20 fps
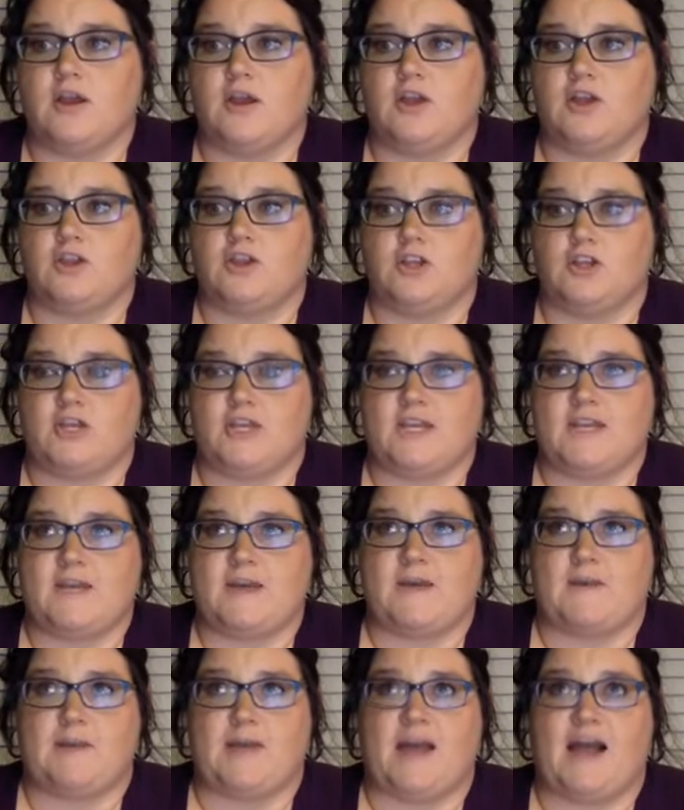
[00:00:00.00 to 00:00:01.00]
looking
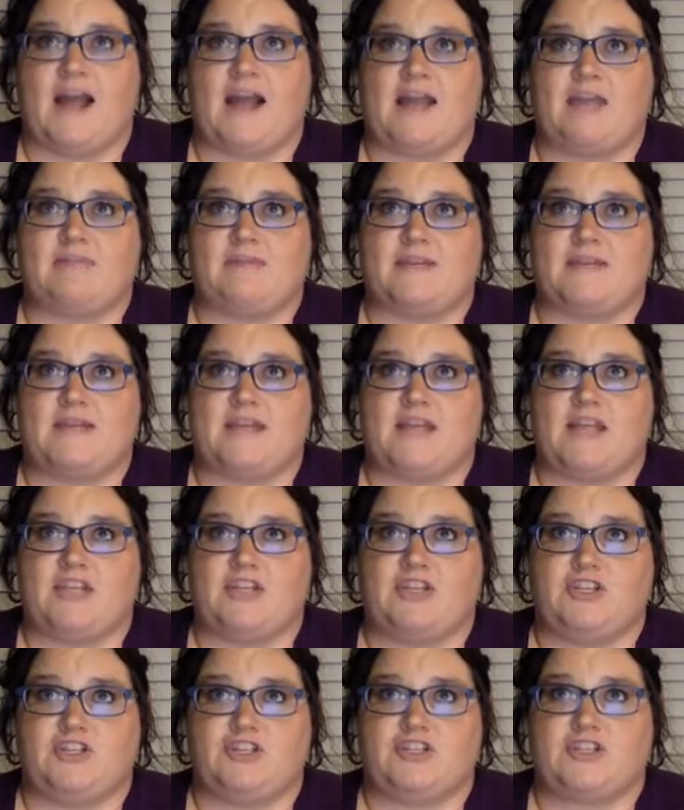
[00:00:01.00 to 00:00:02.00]
up behind me, and
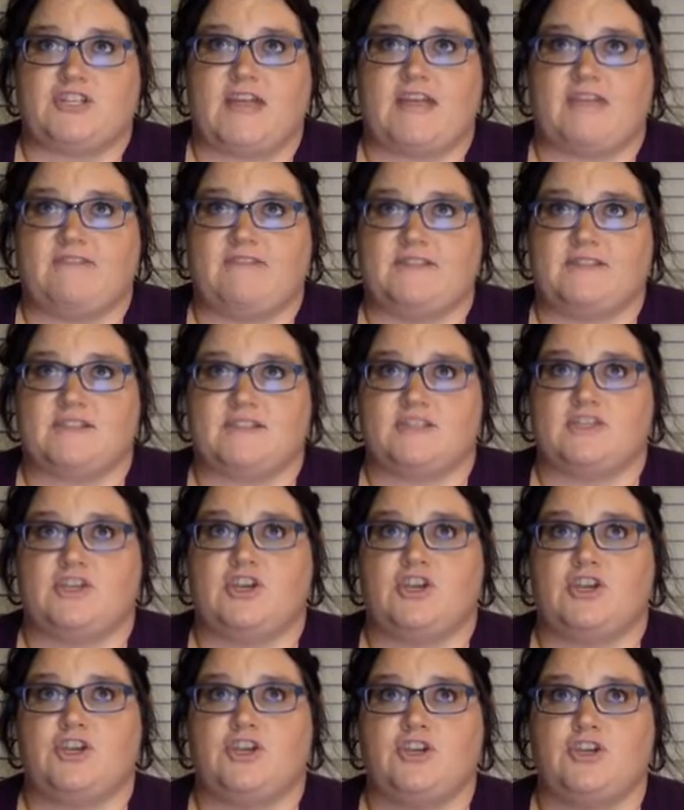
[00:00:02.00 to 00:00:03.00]
you just had these
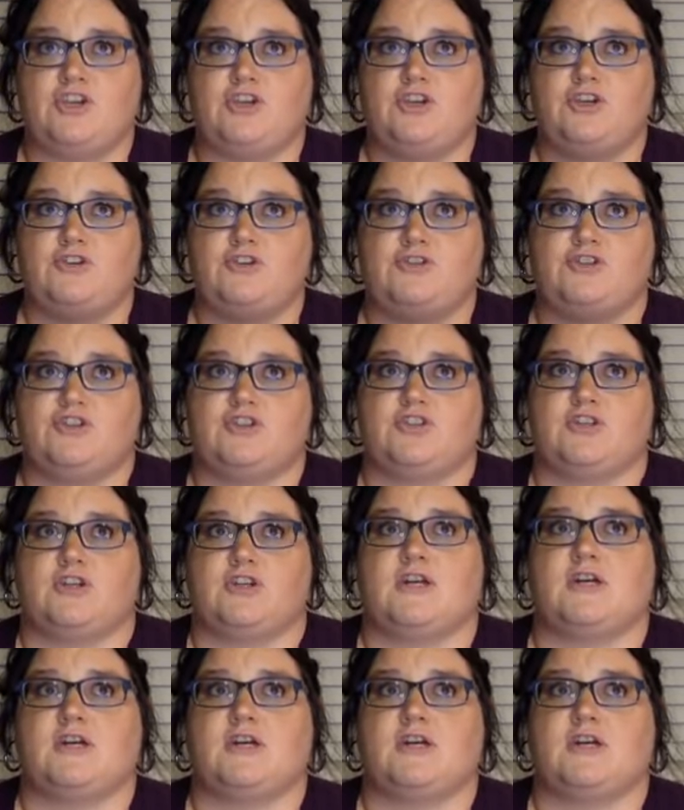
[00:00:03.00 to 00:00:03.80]
huge